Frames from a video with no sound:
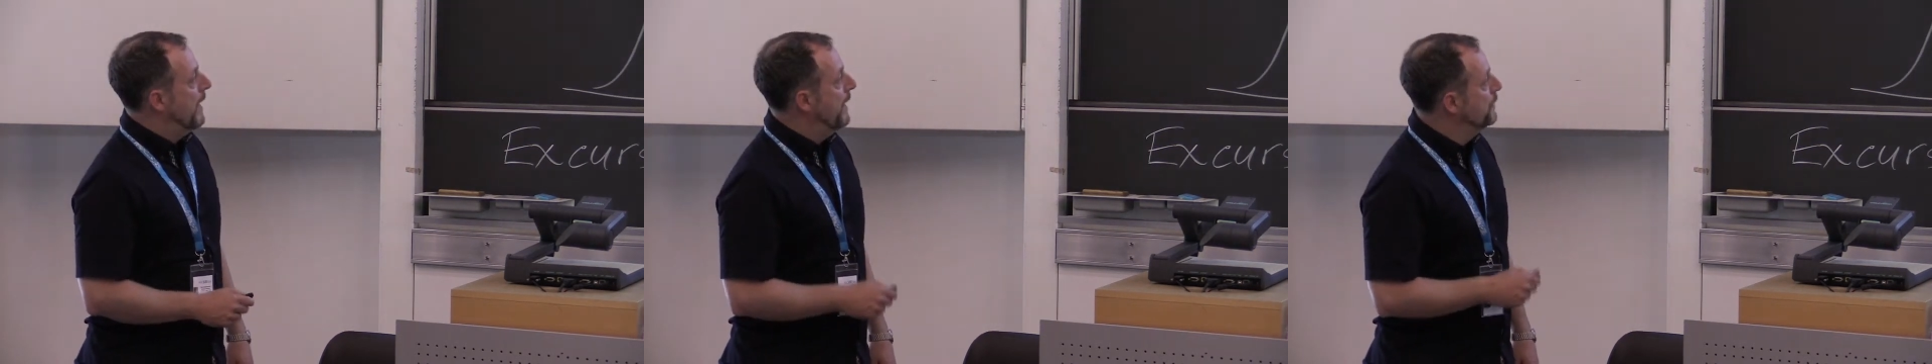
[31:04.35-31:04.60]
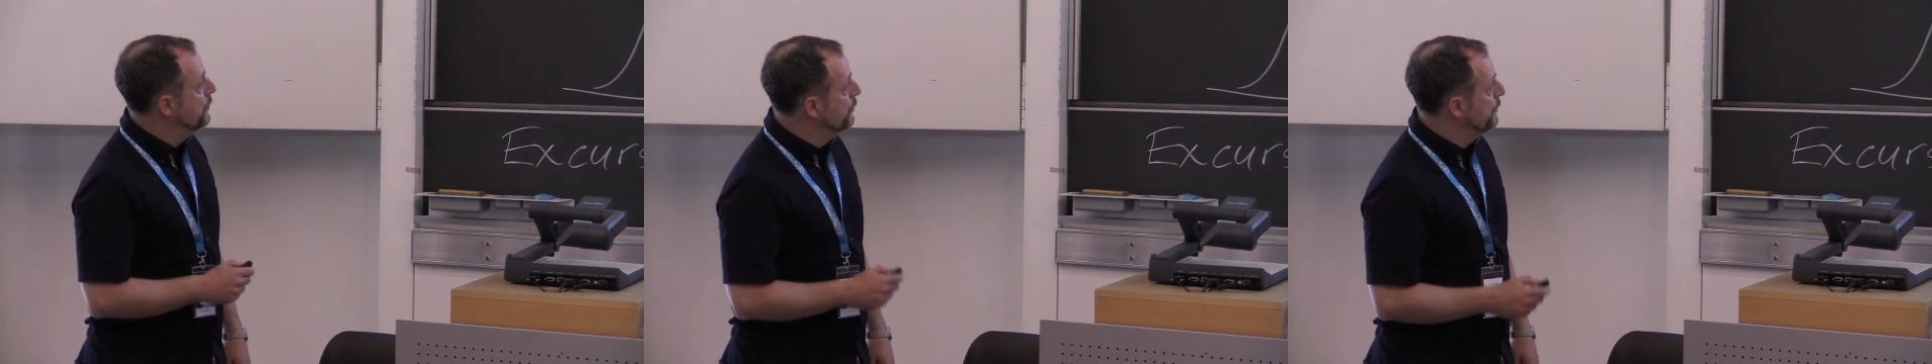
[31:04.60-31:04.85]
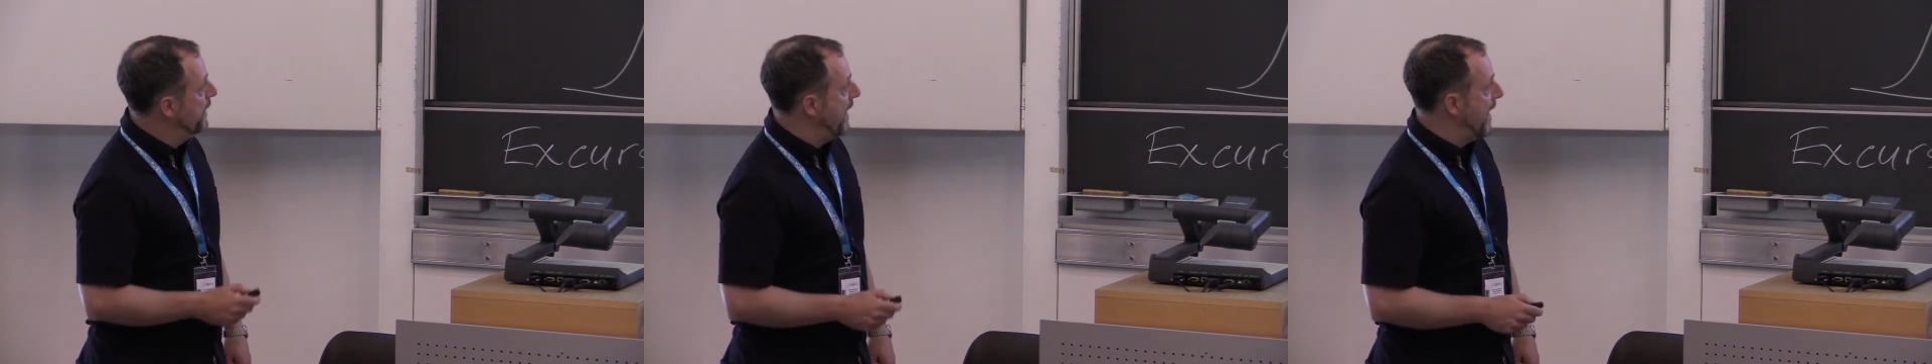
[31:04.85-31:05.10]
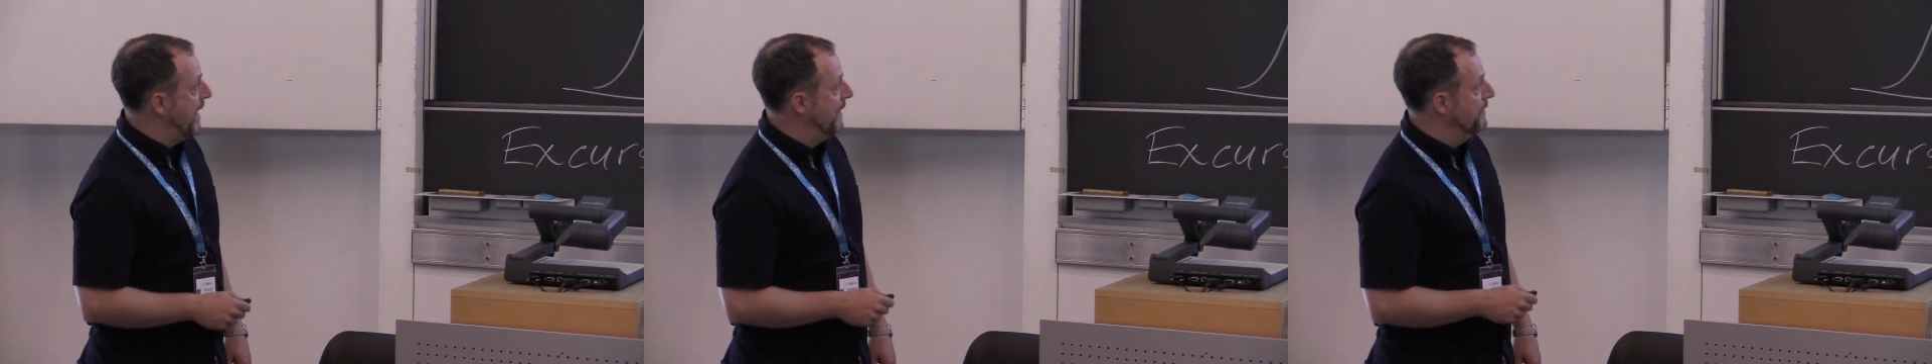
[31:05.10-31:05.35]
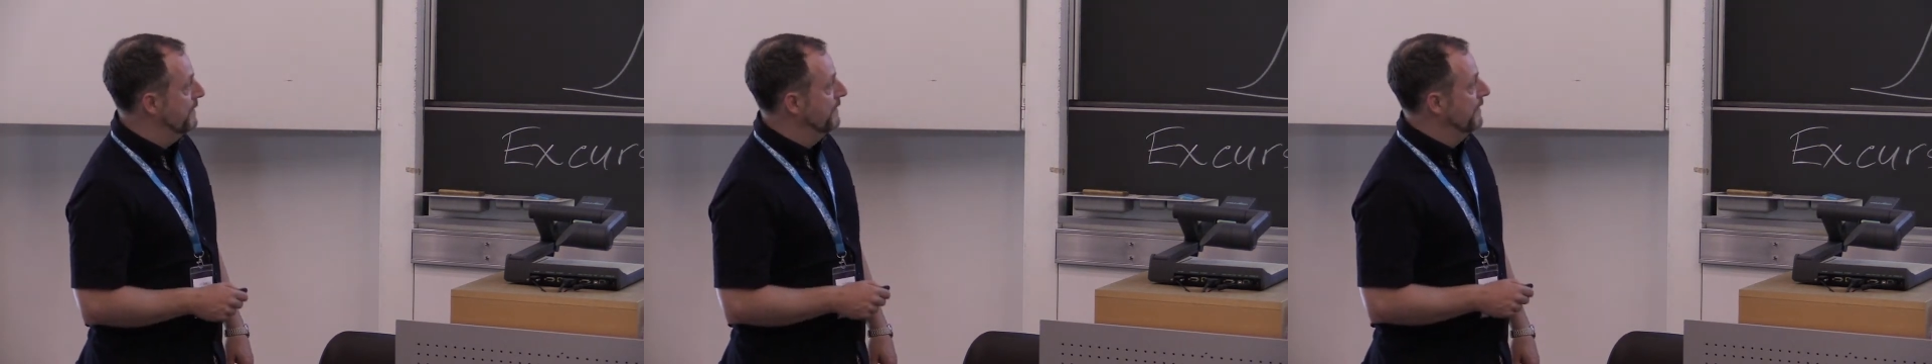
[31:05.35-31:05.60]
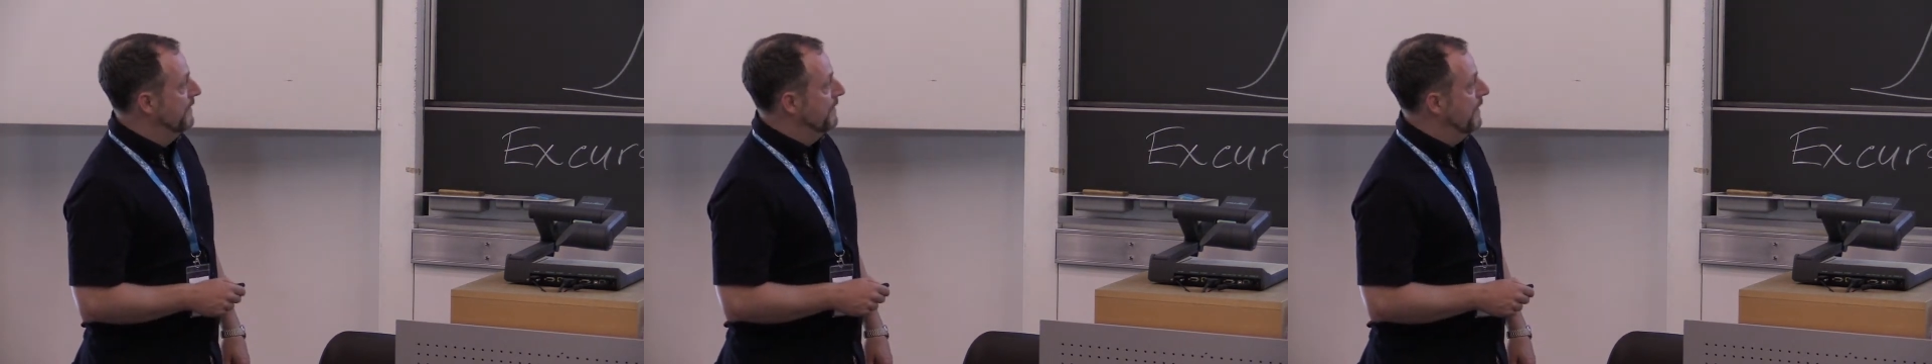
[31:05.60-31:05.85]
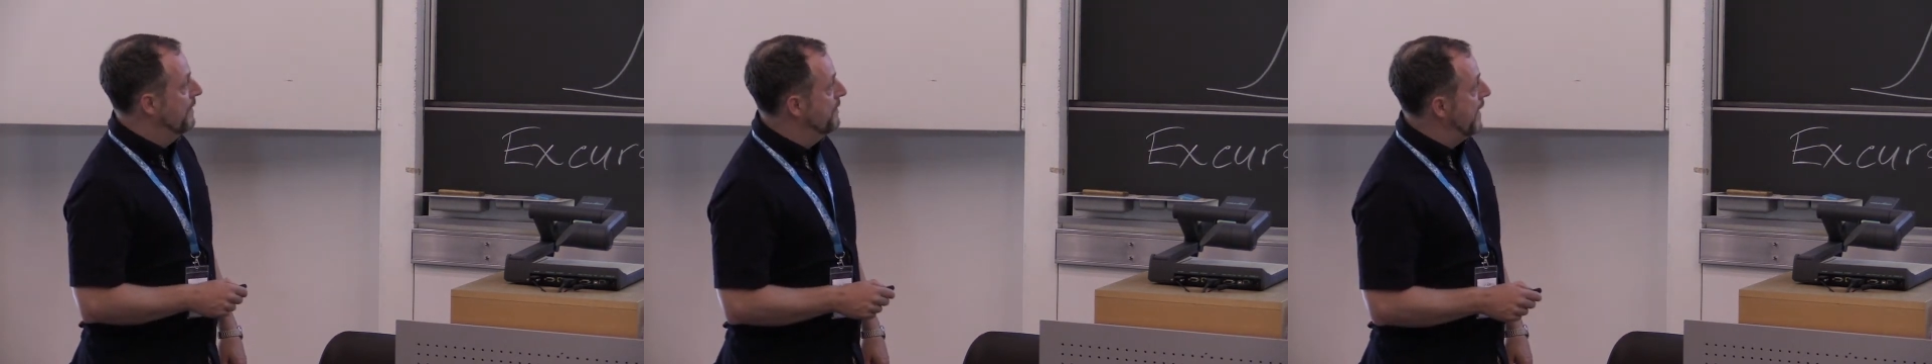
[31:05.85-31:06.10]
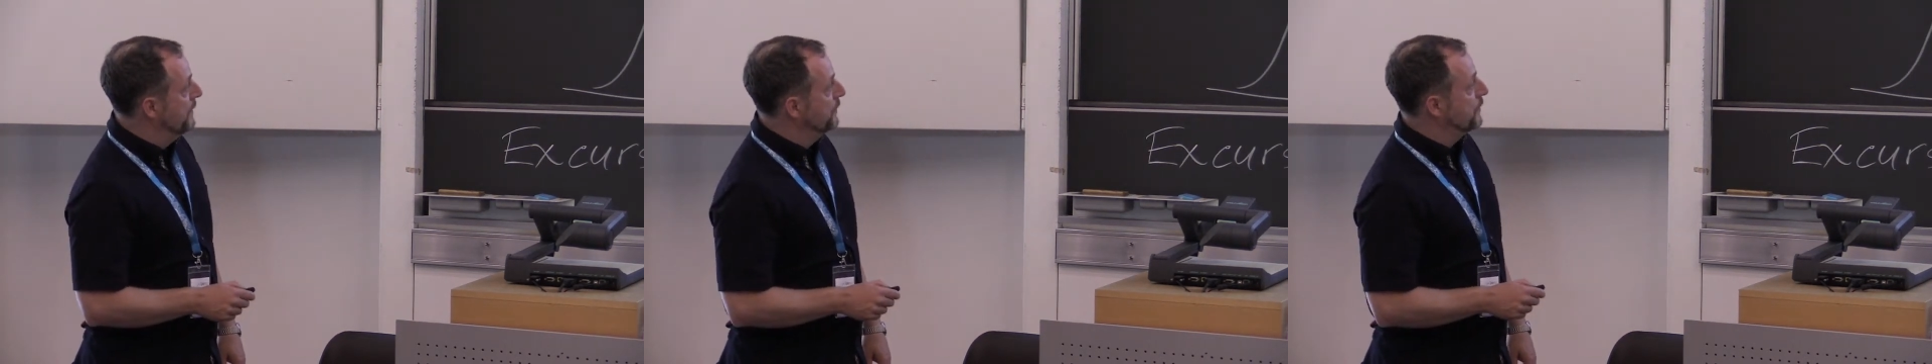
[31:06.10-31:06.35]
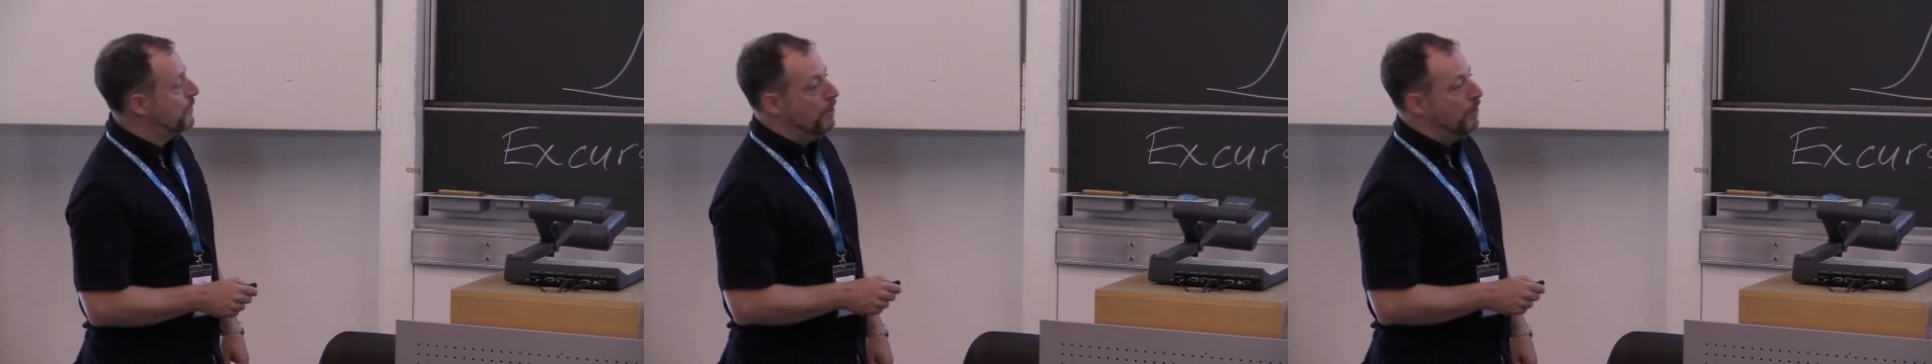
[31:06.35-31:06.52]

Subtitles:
And you can. And that is